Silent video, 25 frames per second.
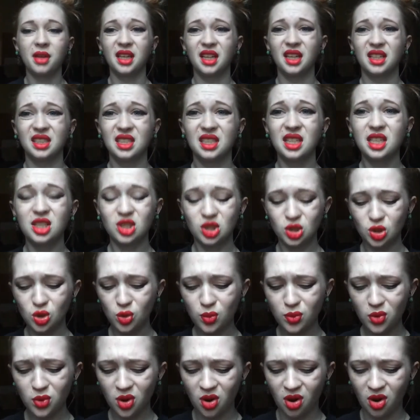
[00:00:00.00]
It's like
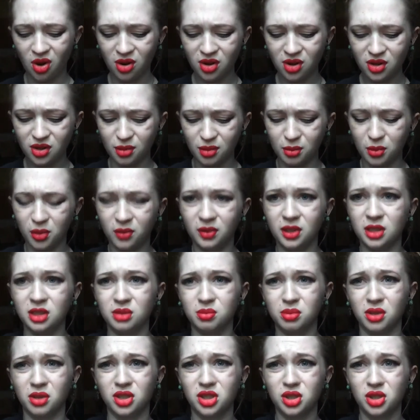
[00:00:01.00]
super hard to move this
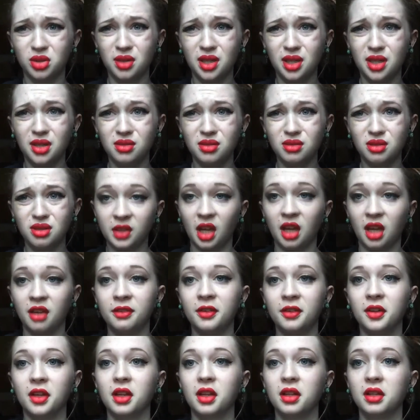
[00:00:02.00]
brush around. I
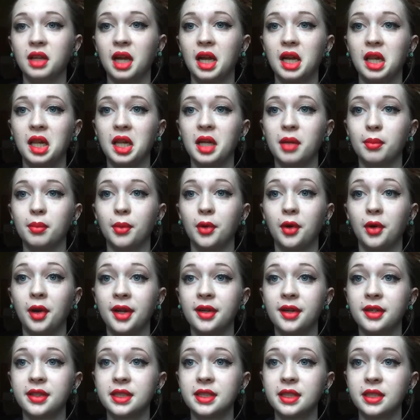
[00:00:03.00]
feel kind of like
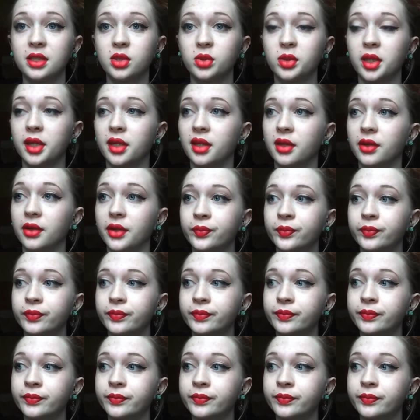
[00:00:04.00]
Miranda Sings right now.